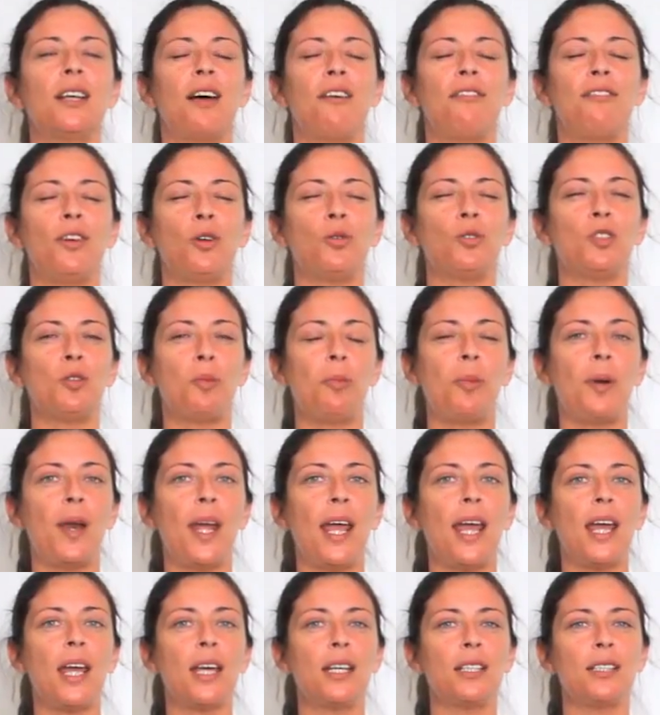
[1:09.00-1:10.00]
I felt
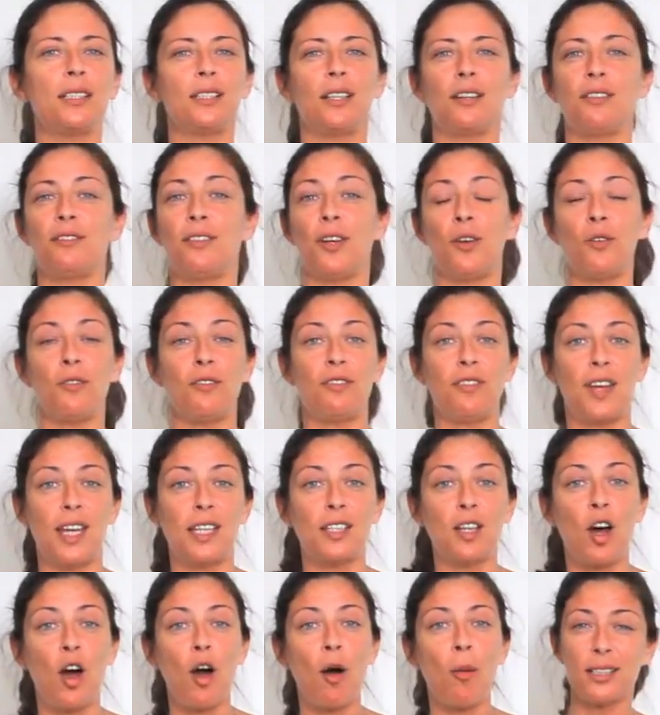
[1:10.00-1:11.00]
depressed, I felt
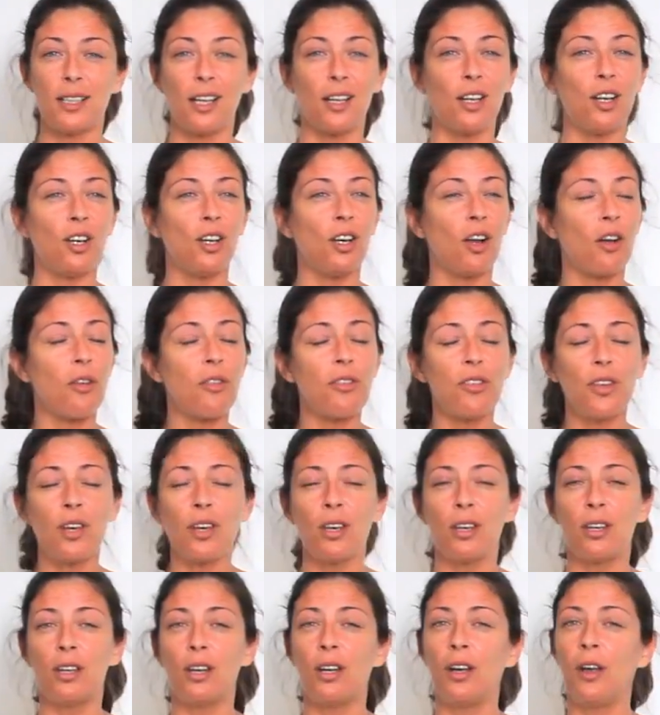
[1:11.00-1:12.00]
fed up, and
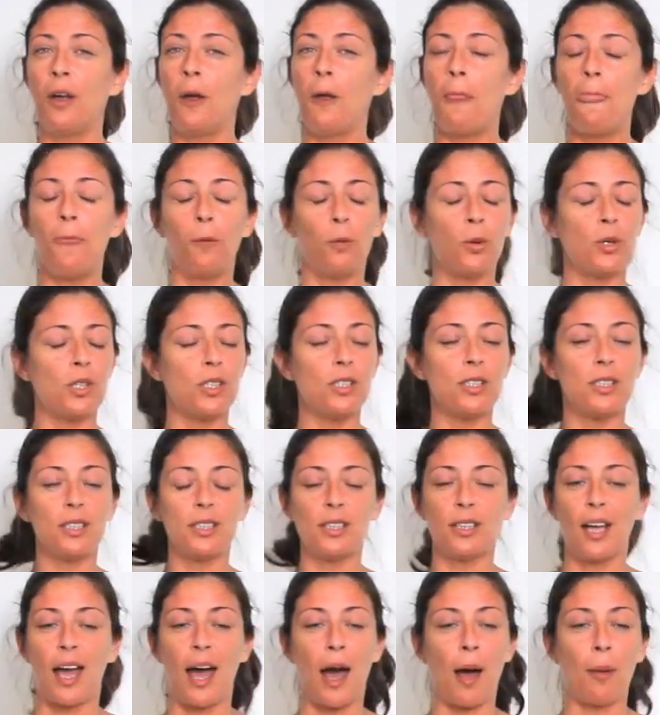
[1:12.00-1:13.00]
nothing
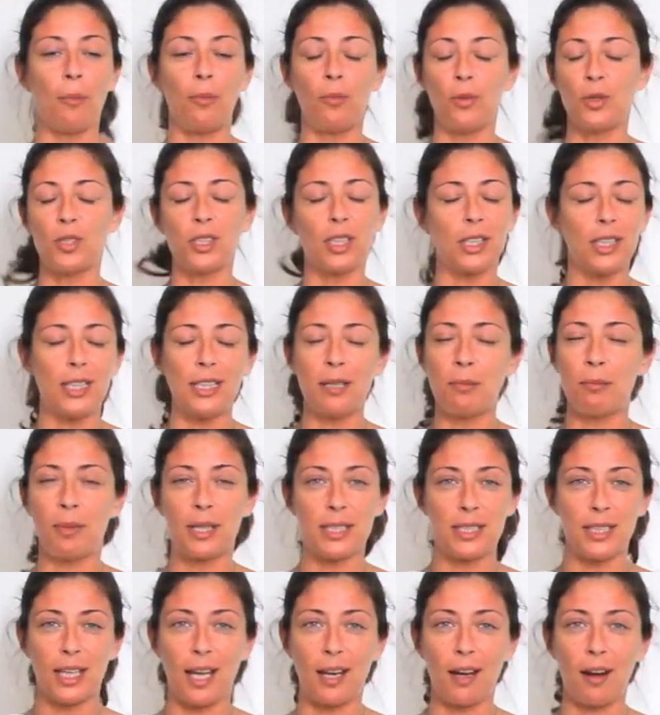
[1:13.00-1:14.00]
was was cleaning my
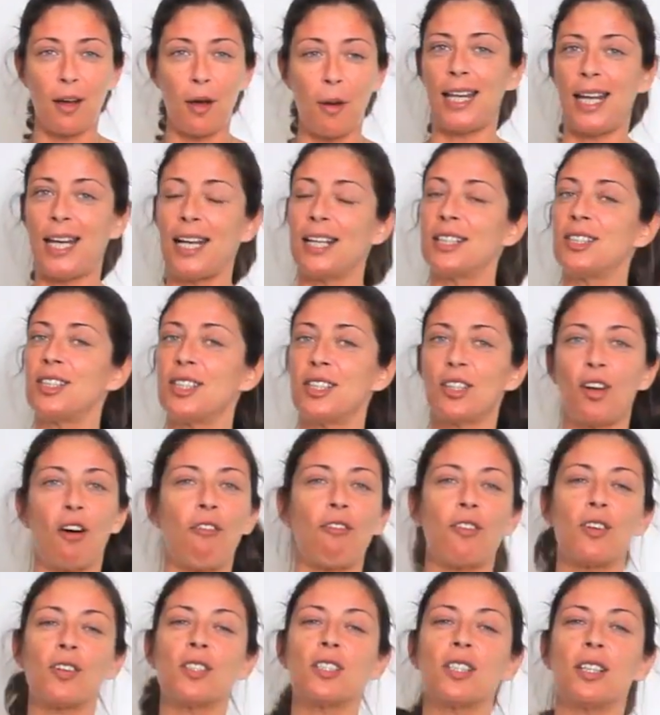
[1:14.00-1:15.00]
skin up. Then I
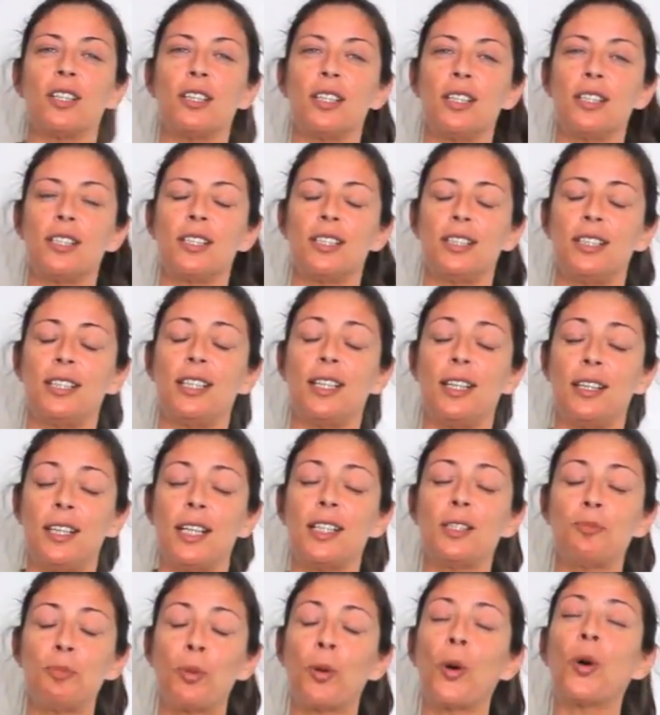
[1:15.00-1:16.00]
discovered this
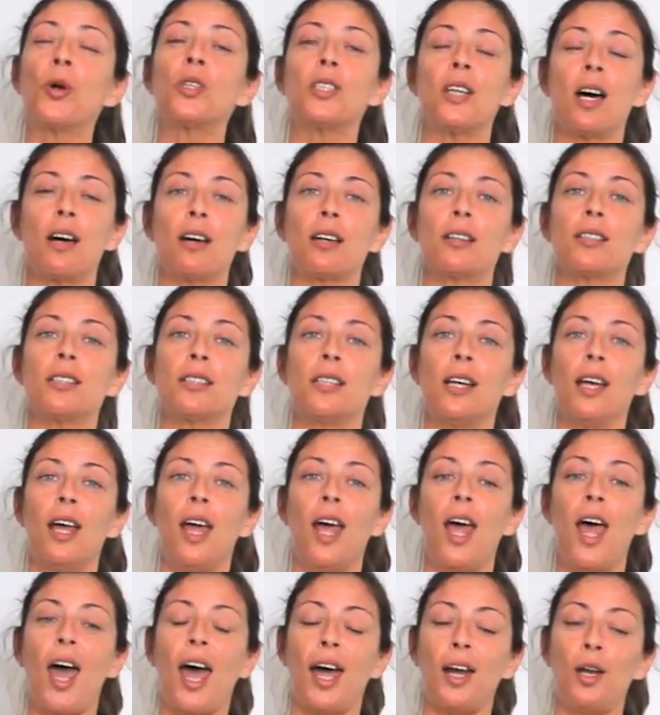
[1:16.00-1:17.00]
this product,
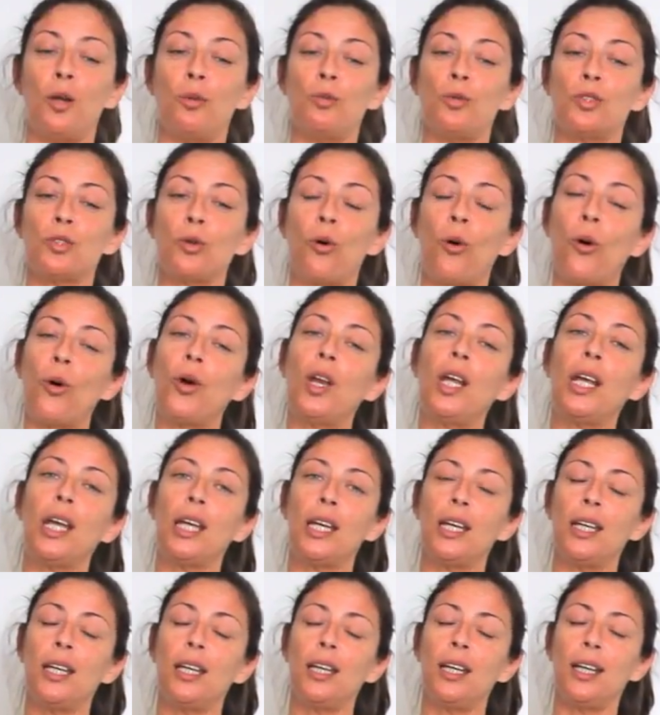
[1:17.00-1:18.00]
and it was
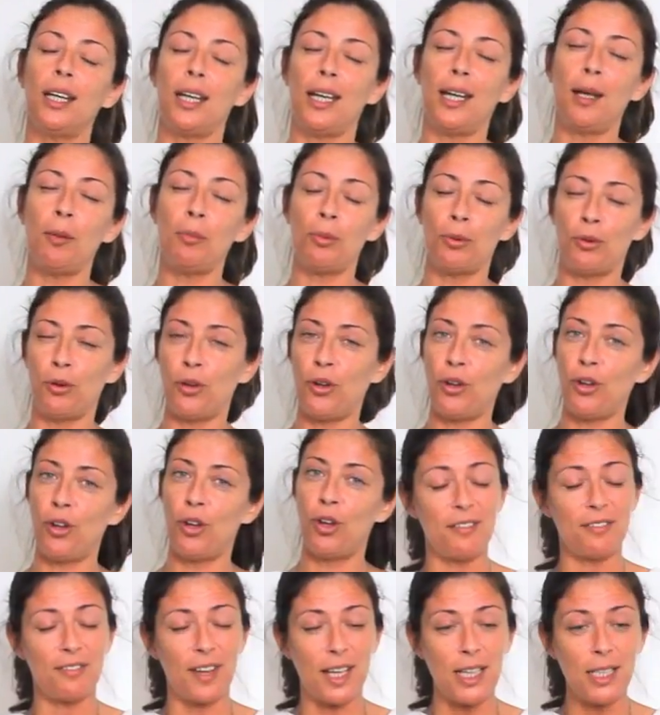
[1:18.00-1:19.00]
Oregon grape root.
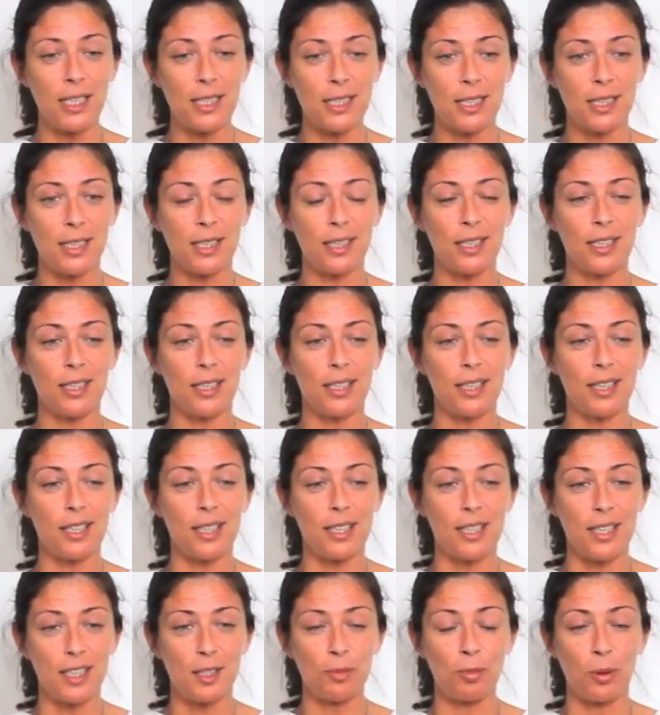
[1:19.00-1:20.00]
Finding
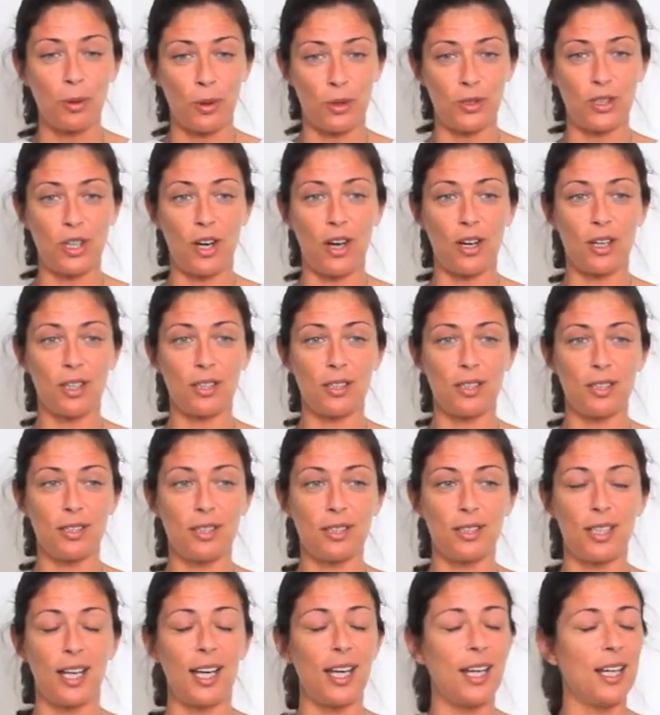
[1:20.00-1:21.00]
these
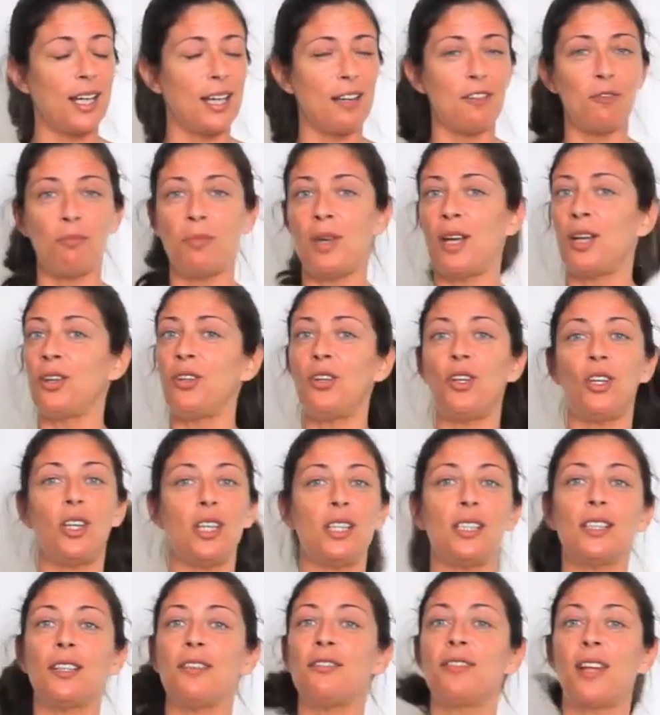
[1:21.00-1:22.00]
products gave me a new
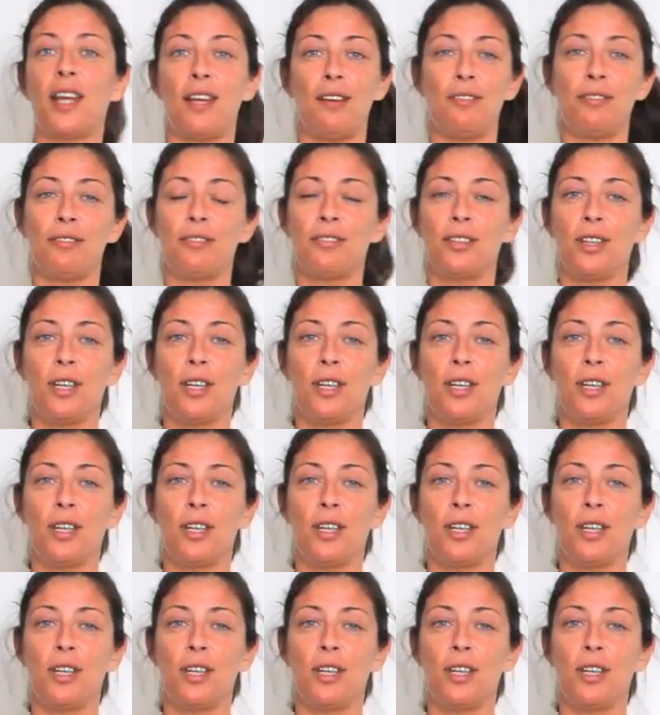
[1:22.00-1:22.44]
lease of life.